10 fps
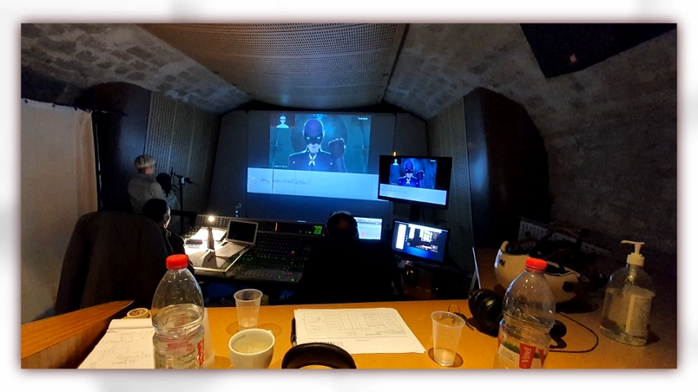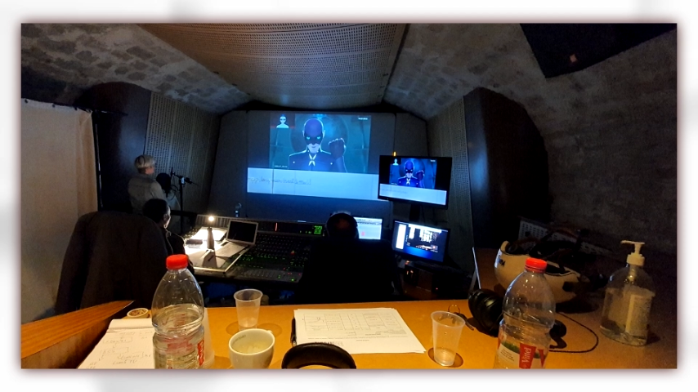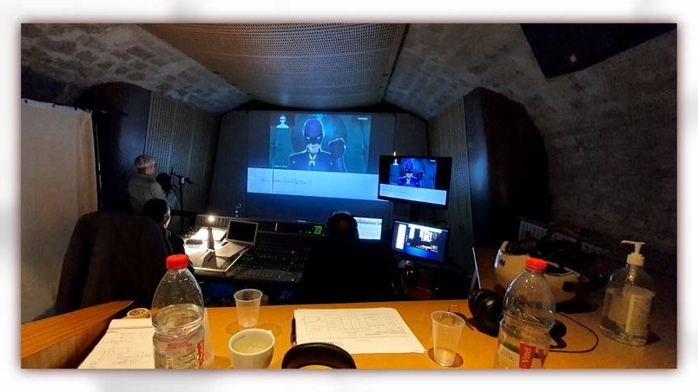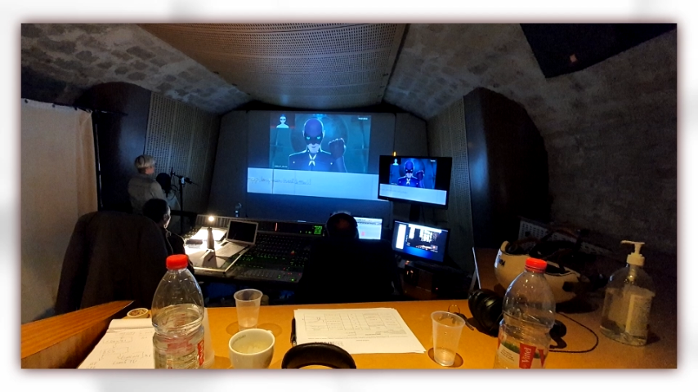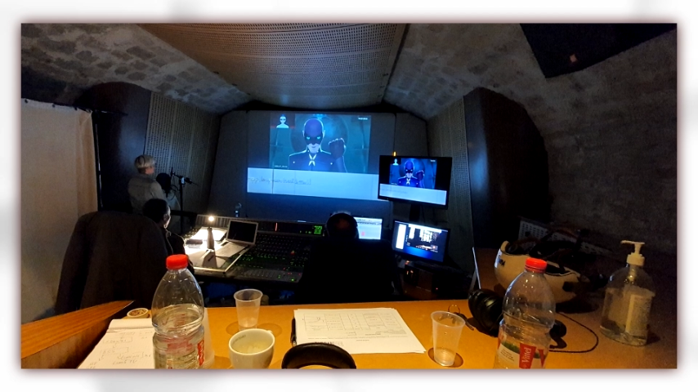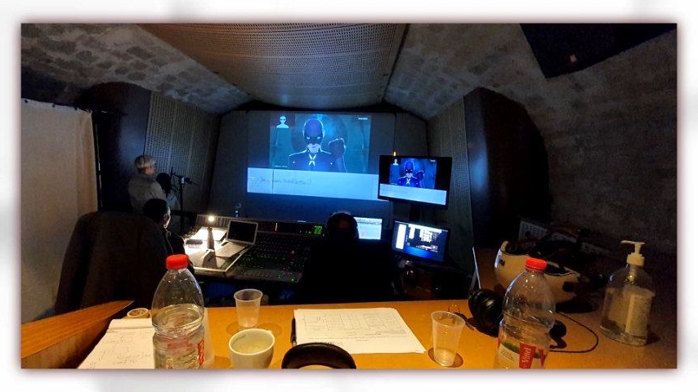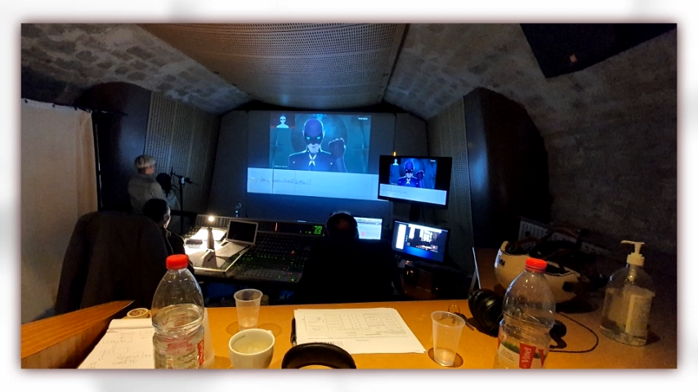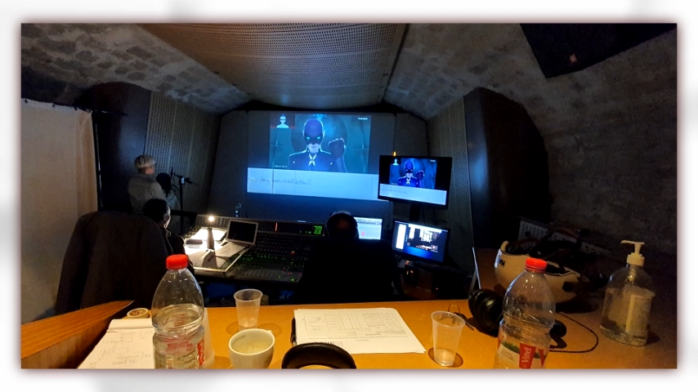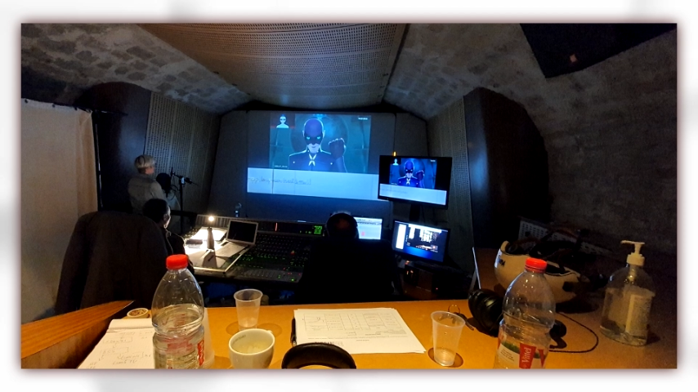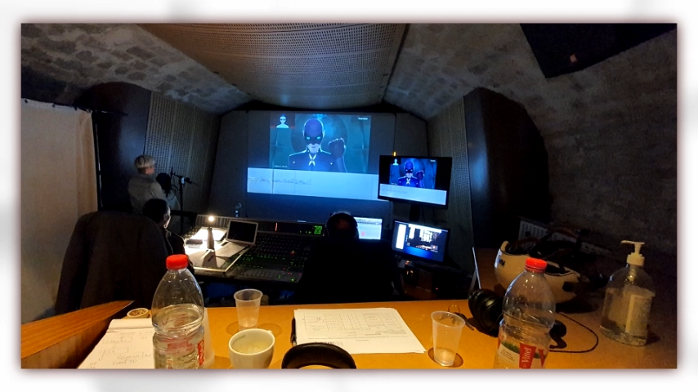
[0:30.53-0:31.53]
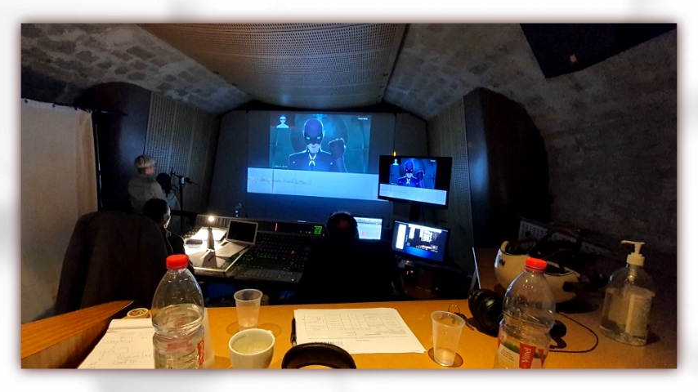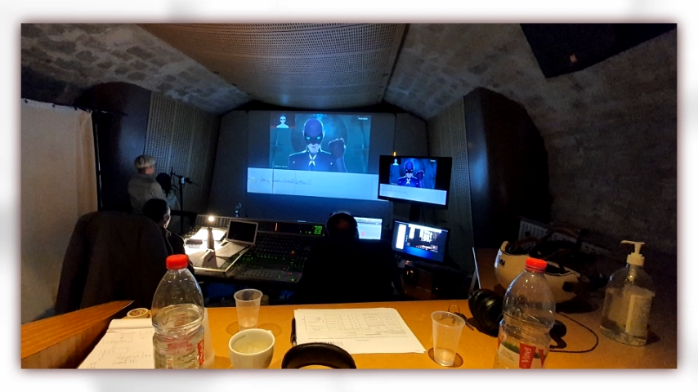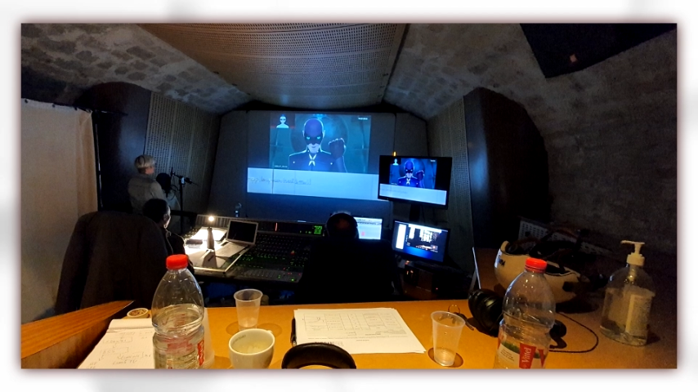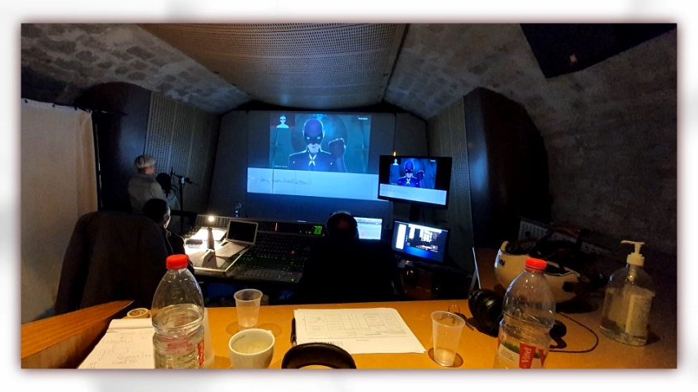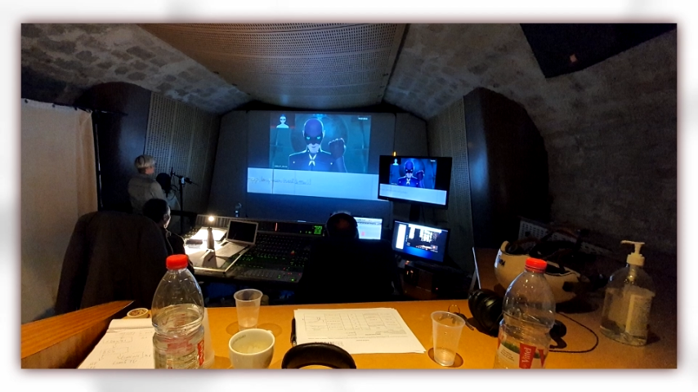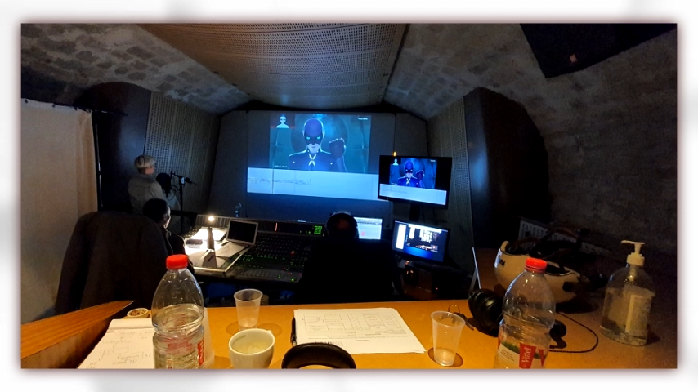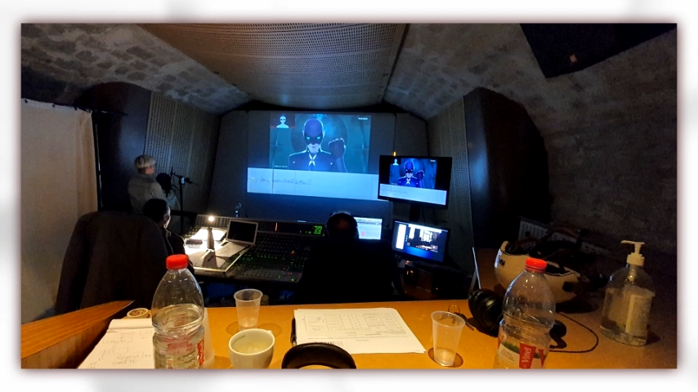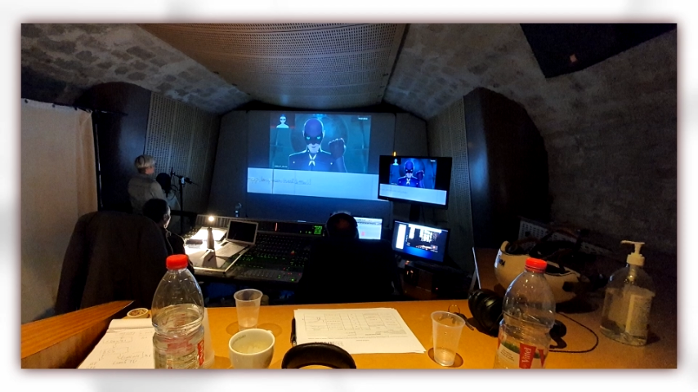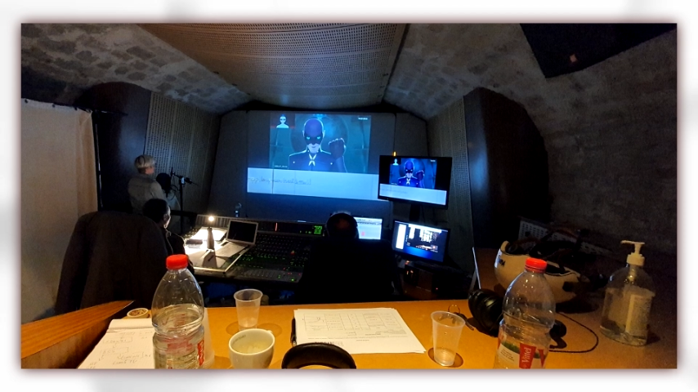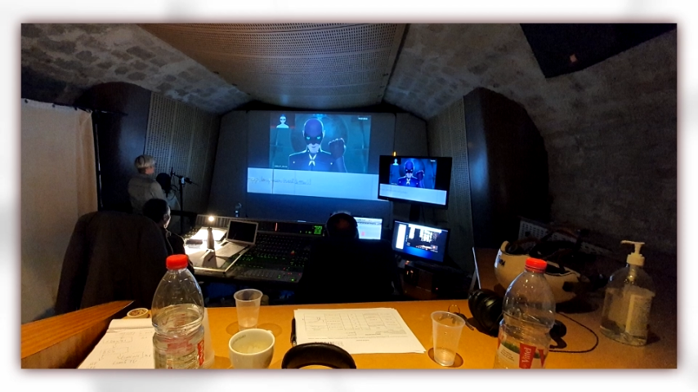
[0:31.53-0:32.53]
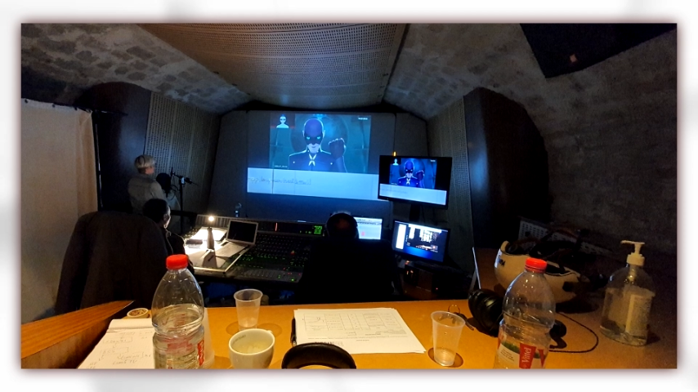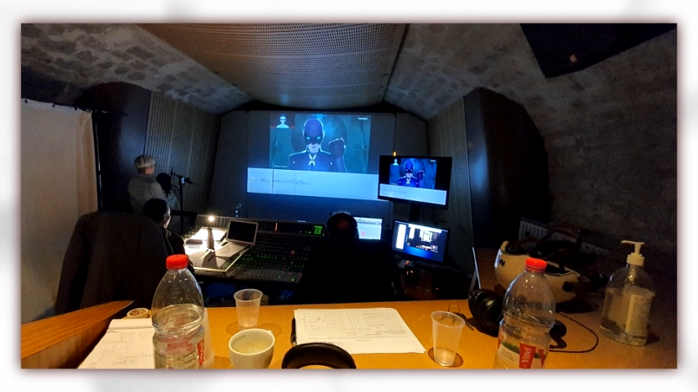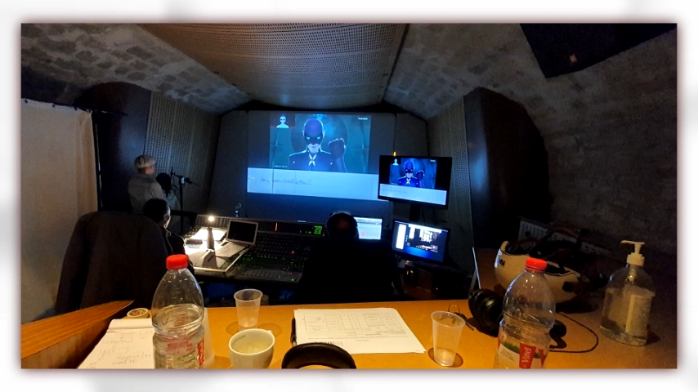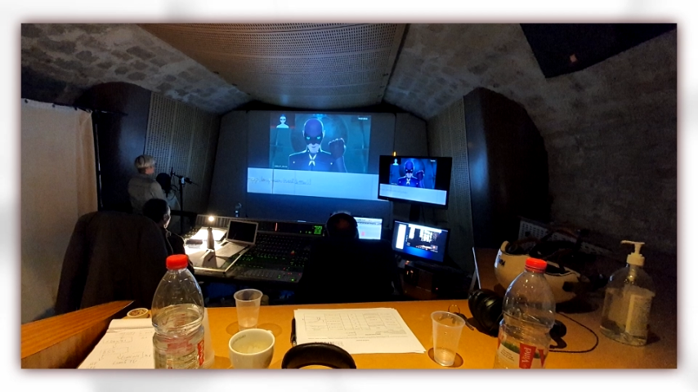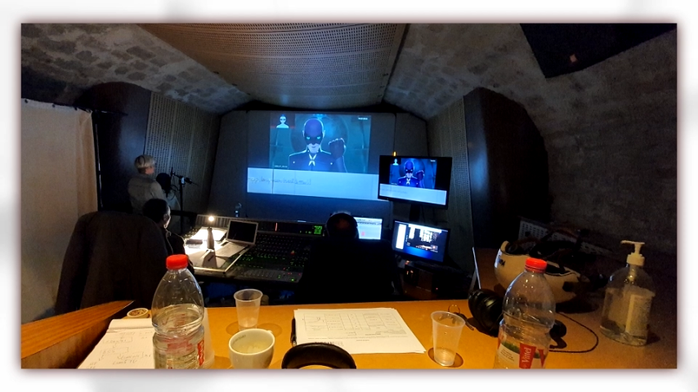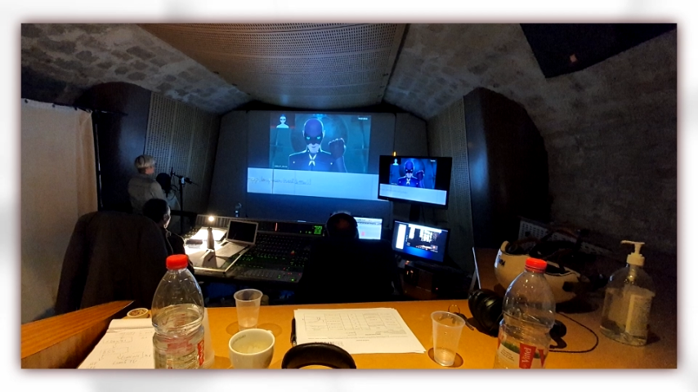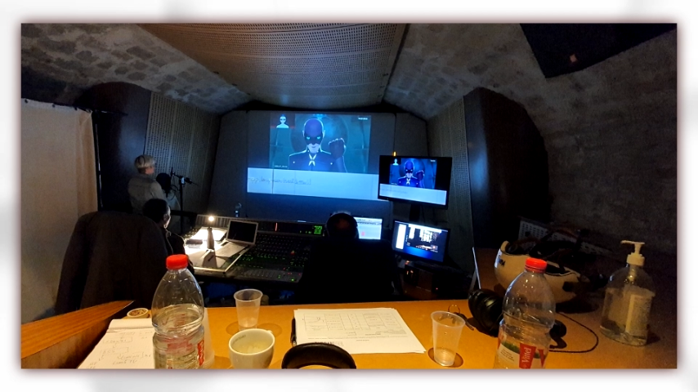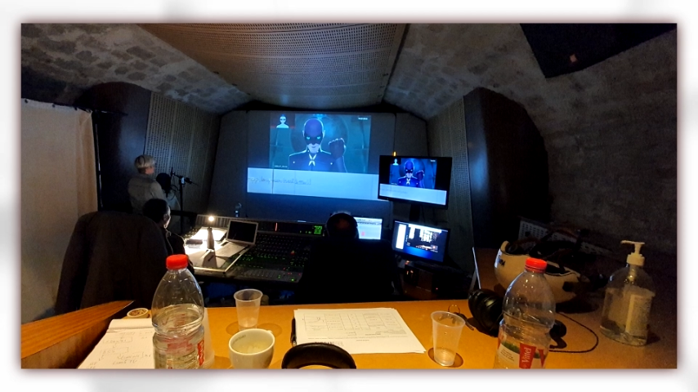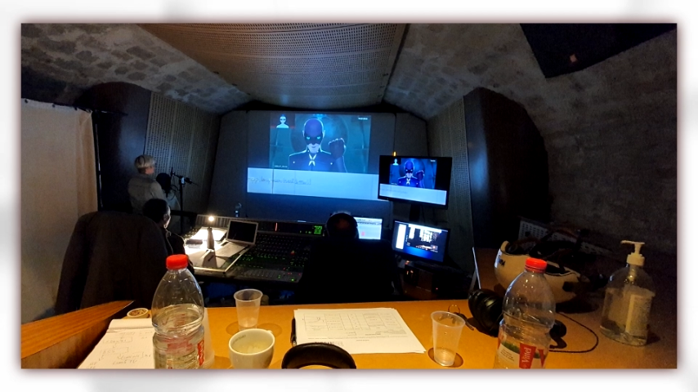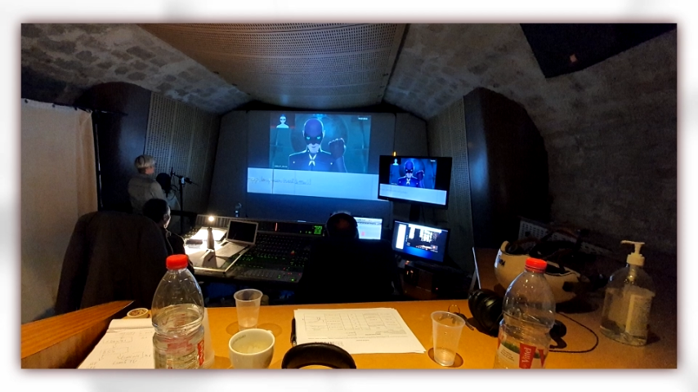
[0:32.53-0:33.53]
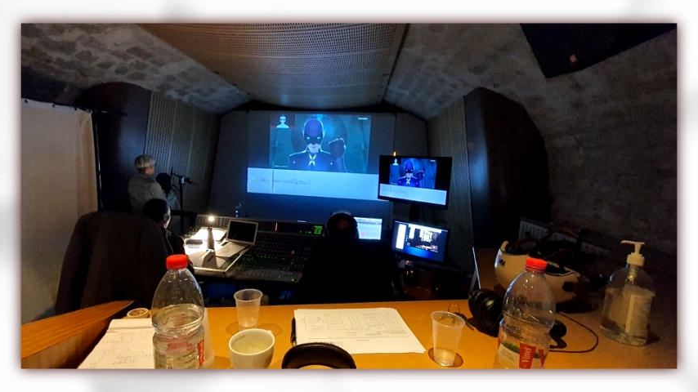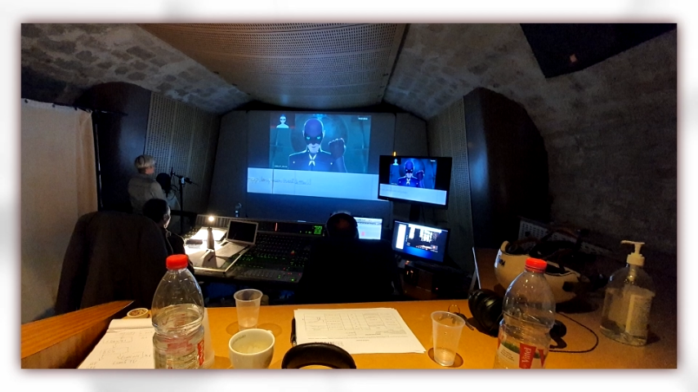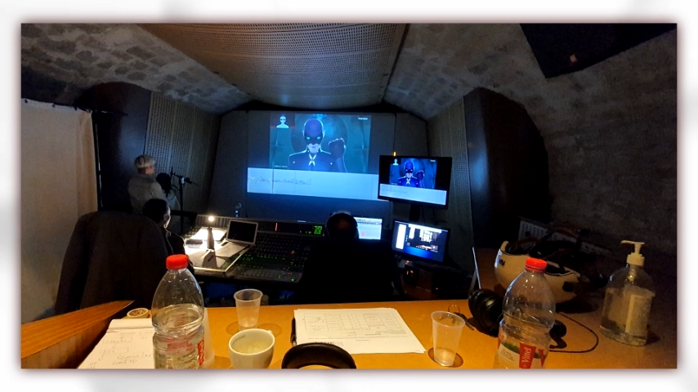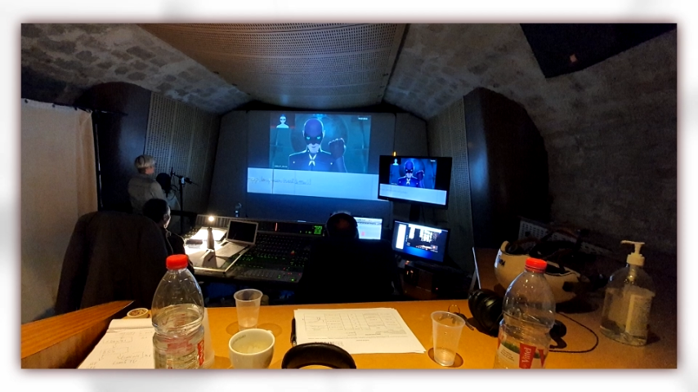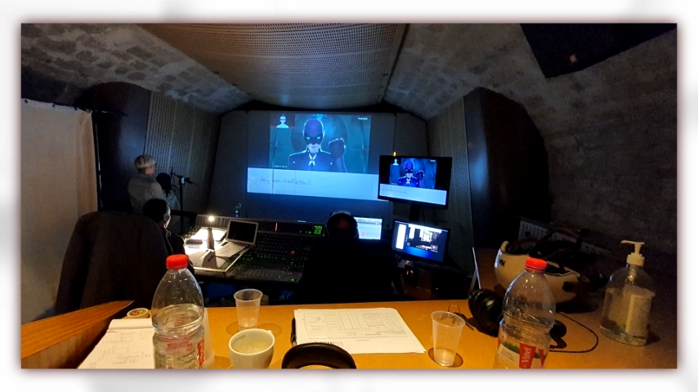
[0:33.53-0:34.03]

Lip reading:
No face is visible, so there are no lips to read.